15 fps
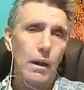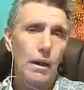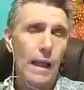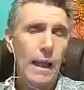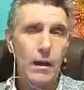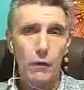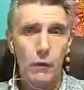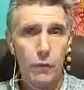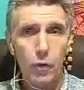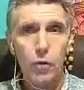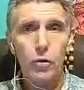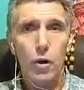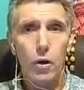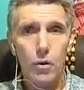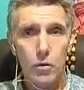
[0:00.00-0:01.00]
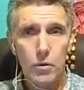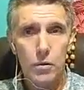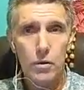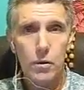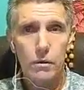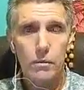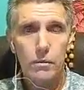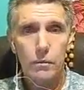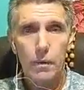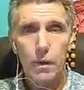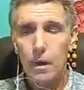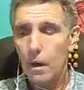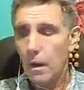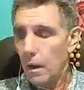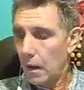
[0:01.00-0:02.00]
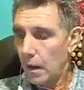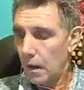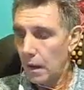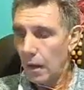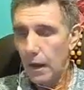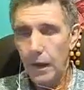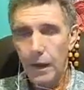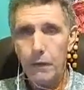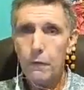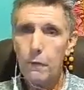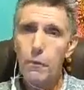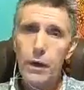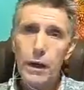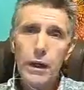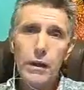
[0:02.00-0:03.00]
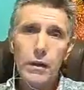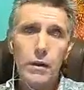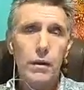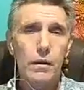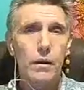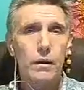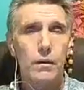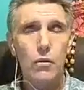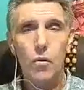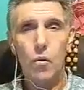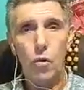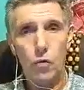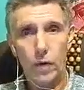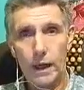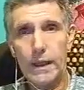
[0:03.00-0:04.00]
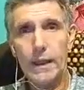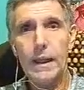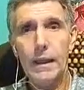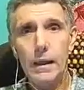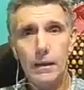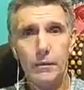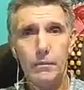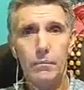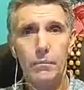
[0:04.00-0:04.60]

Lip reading: like a fructose, if we eat correctly